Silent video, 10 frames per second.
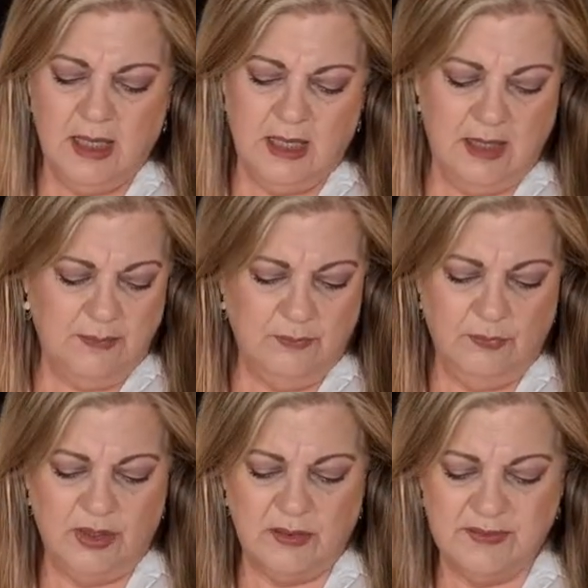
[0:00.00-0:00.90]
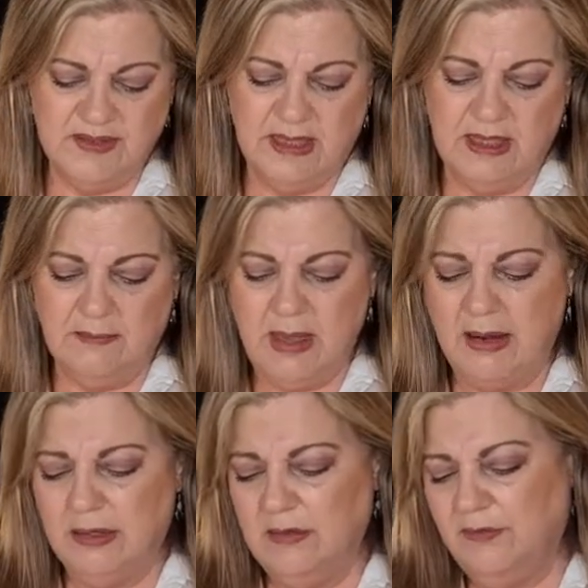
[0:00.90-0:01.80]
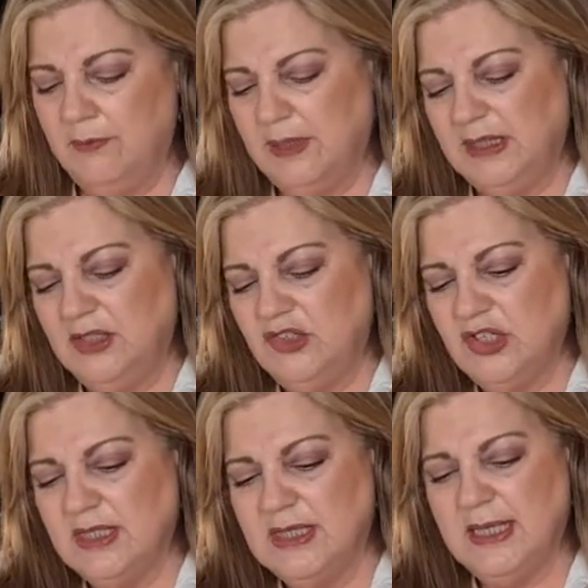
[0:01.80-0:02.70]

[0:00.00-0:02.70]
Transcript: um, when I was getting married for my kitchen